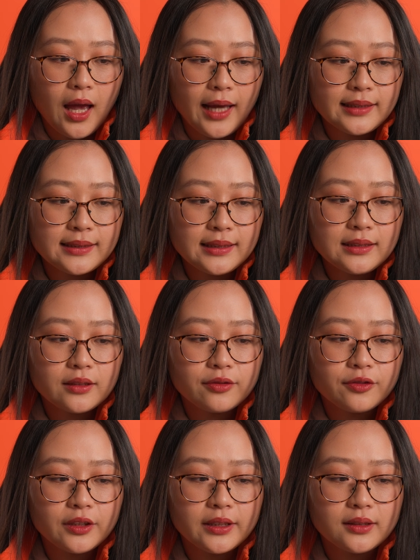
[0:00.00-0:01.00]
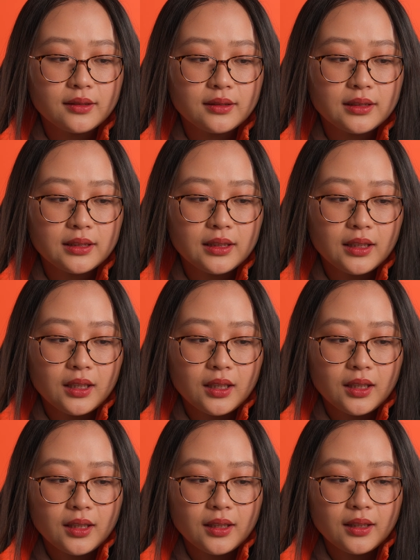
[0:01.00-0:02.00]
I see different
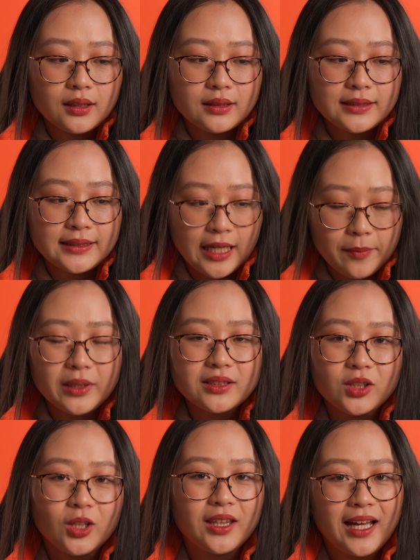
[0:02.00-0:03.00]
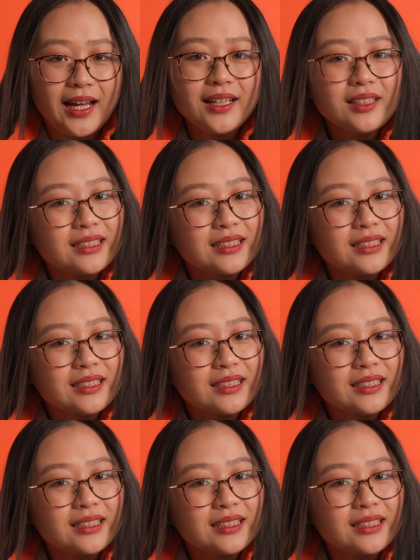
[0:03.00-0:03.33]
statements online.